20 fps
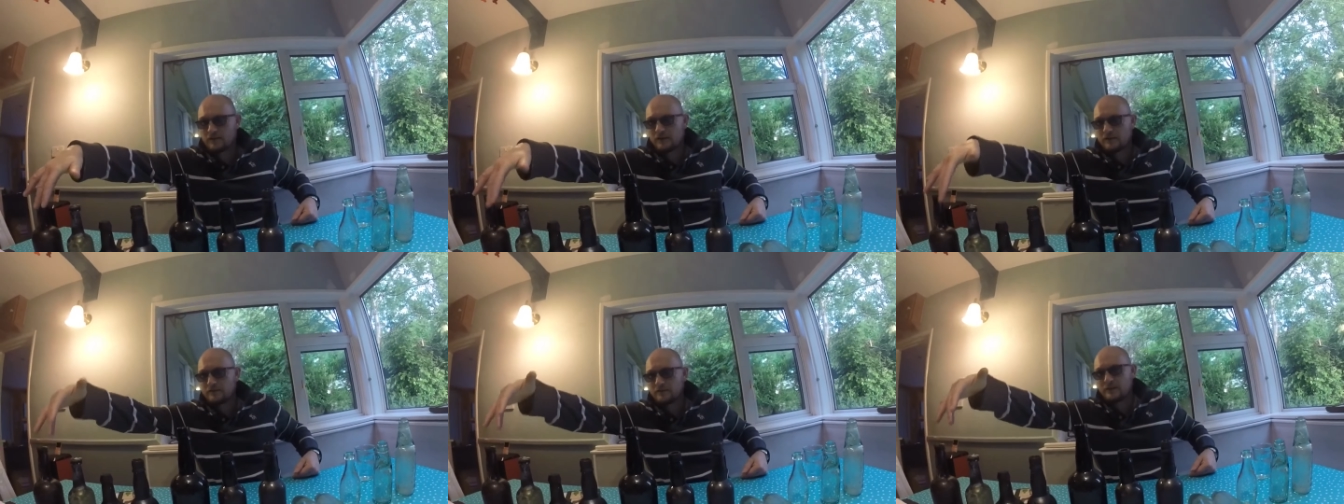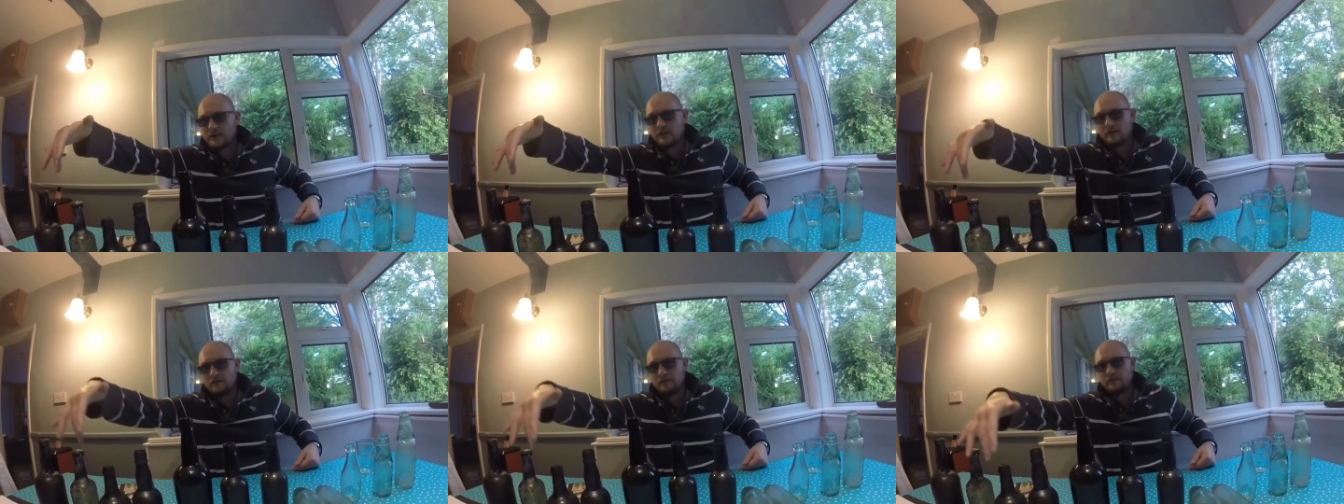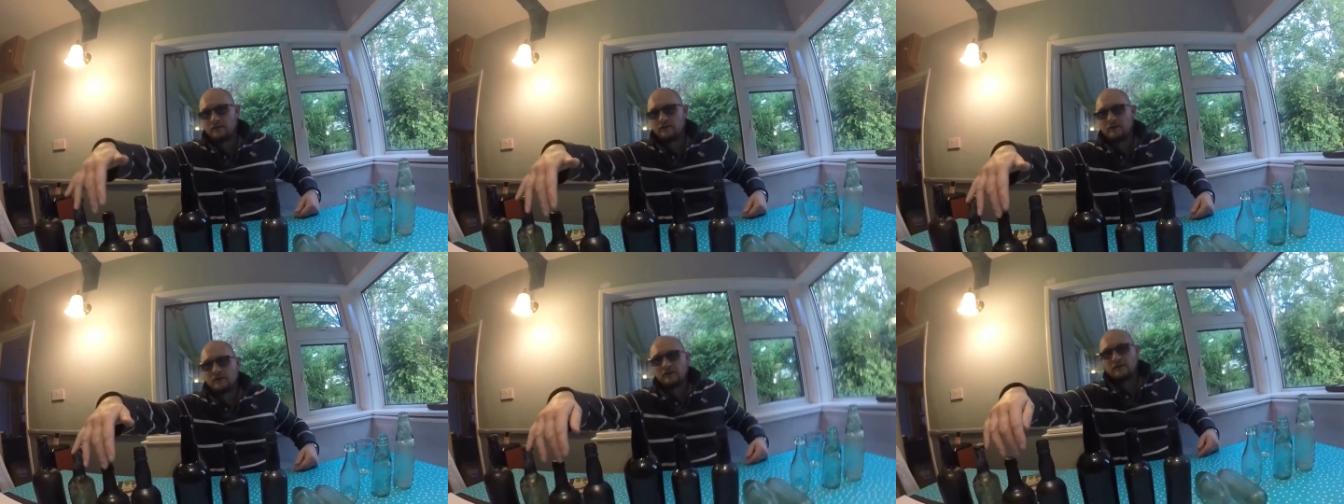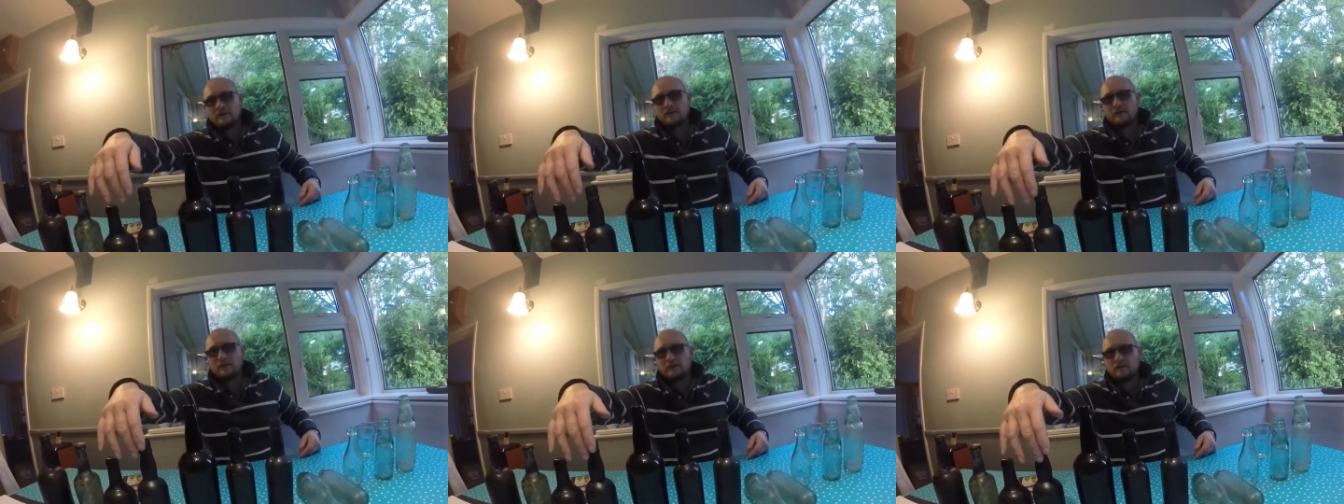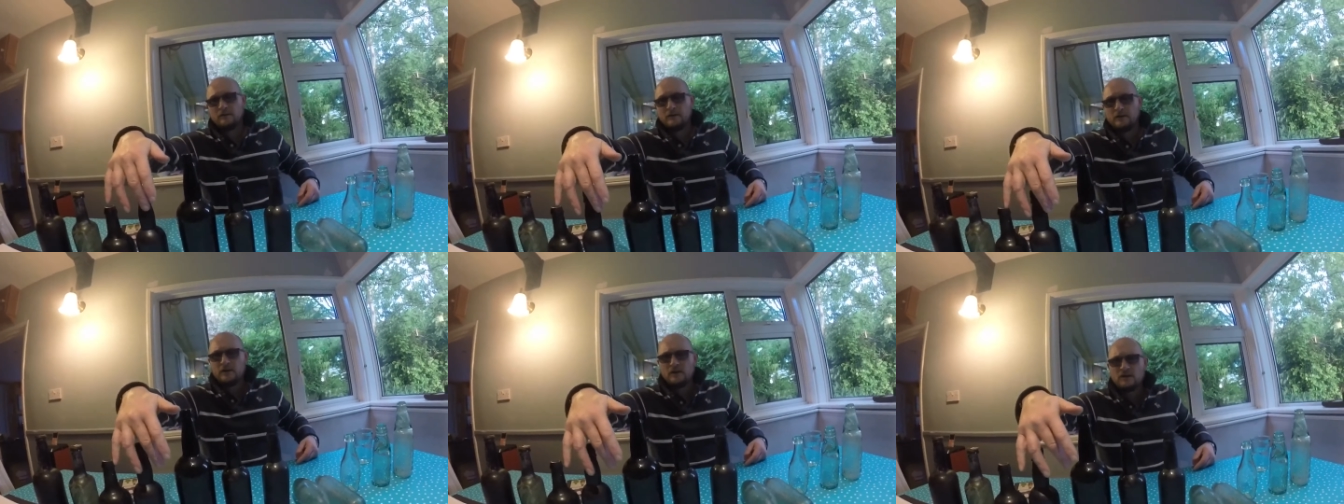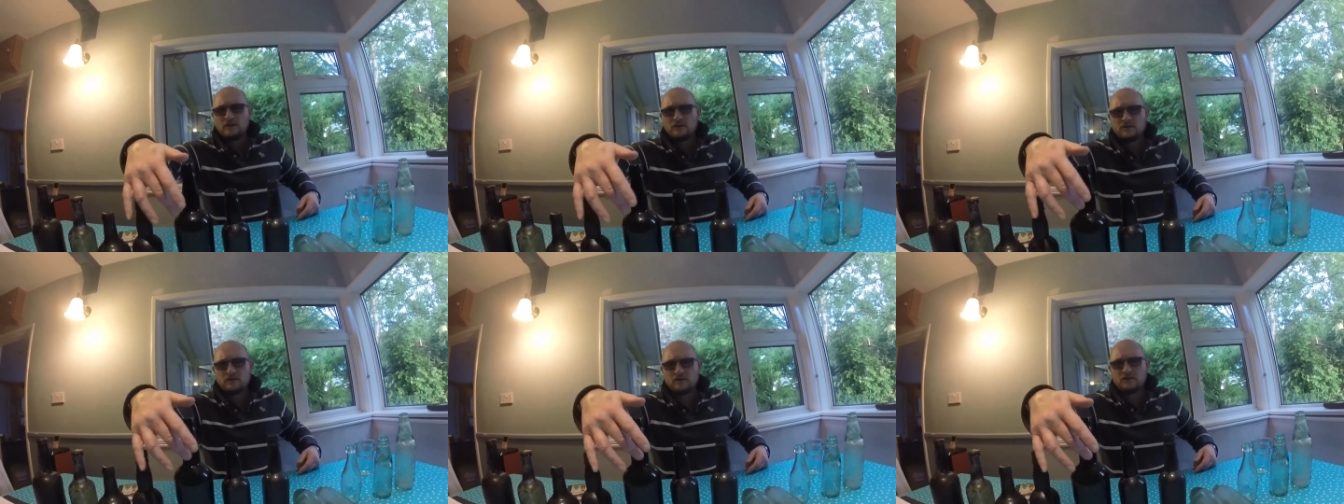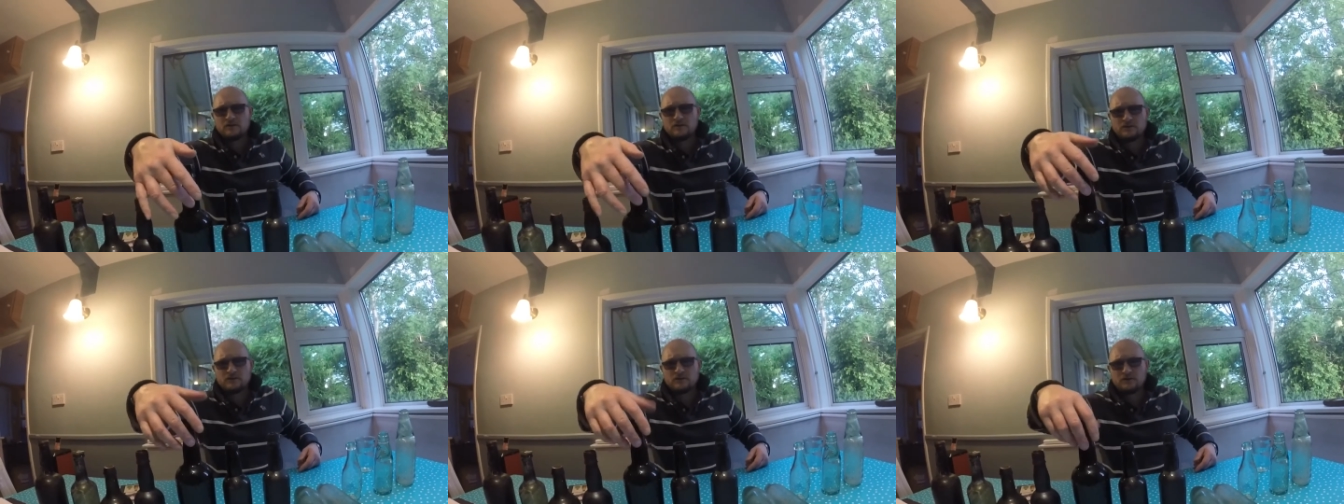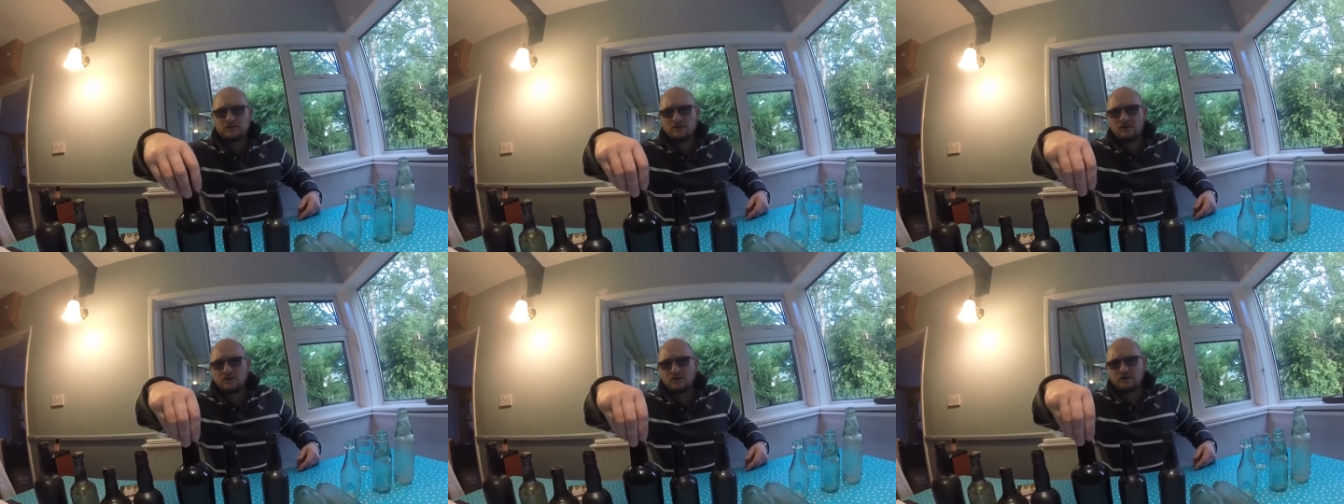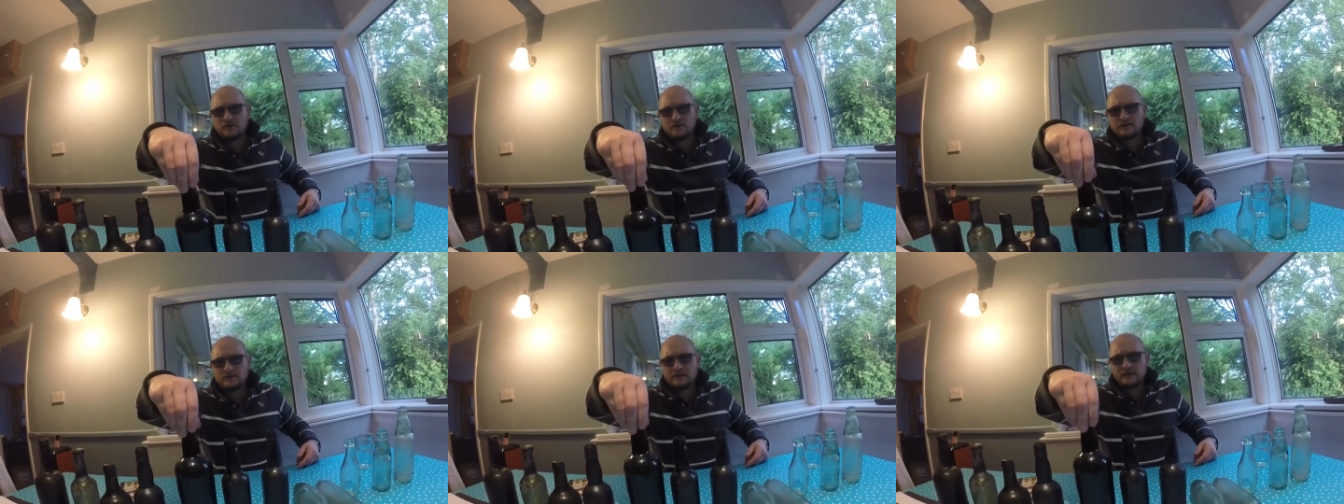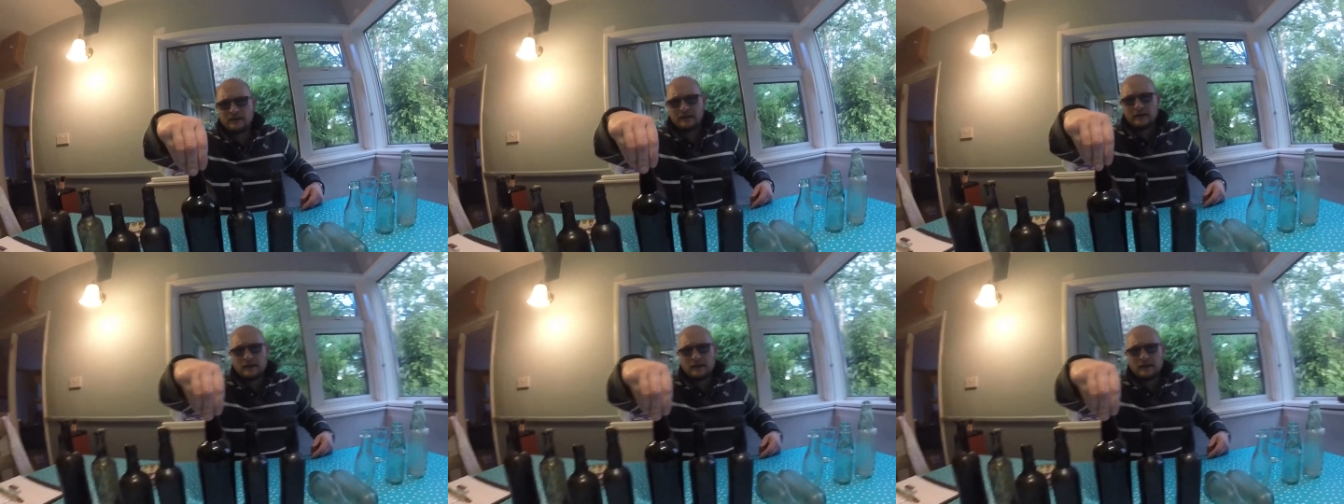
can't see anything in it. You can start to see